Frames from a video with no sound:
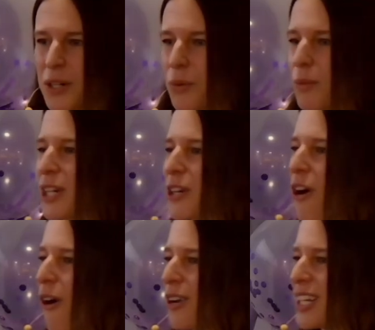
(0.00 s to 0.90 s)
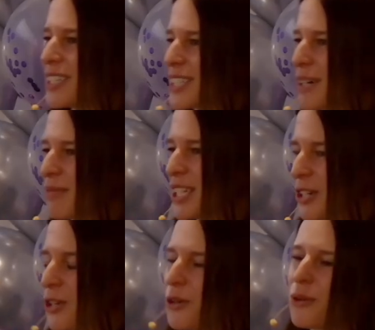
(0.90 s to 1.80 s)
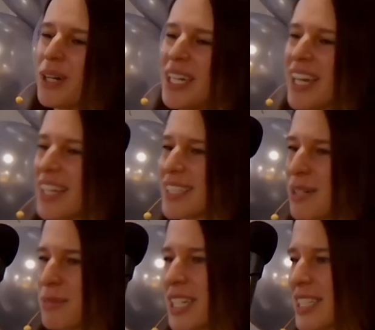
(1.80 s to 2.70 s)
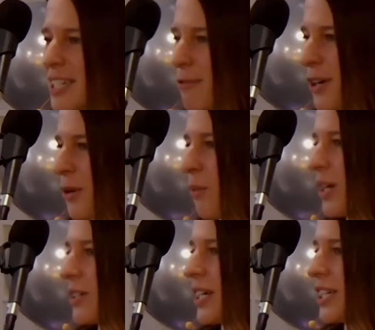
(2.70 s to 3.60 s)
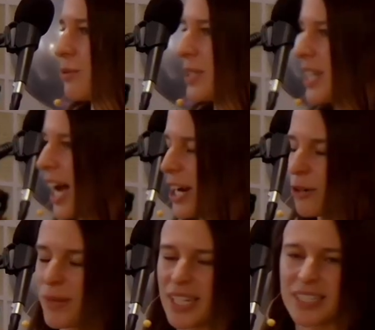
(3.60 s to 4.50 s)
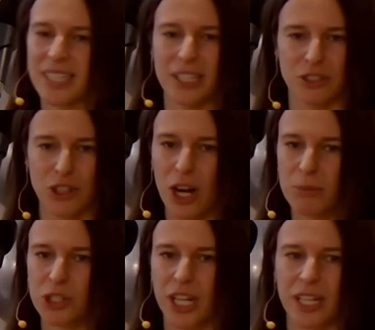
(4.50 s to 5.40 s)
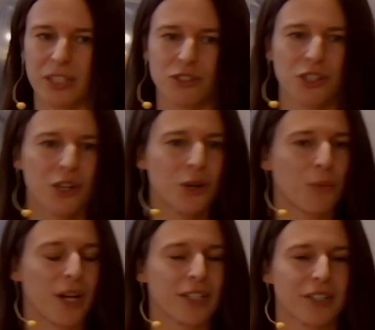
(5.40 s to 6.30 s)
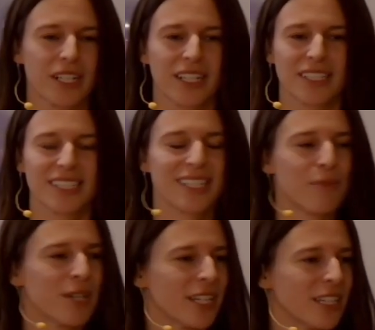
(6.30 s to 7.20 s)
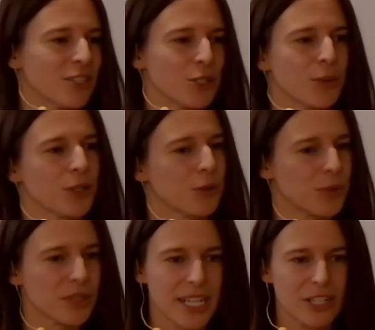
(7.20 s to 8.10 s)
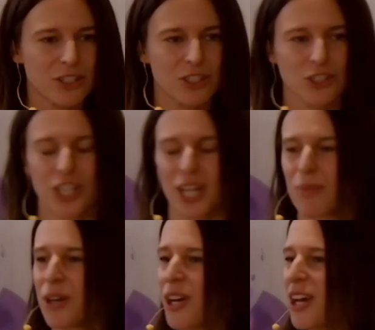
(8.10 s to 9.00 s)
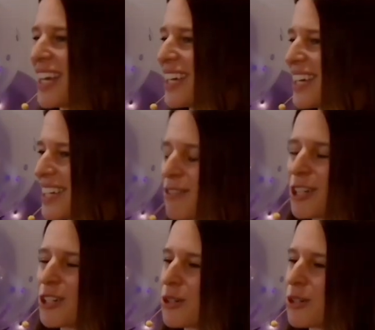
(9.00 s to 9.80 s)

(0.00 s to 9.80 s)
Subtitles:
We're being called into something new and something different, whether it's retirement and a job change, whether it's stepping into a new relationship, even a new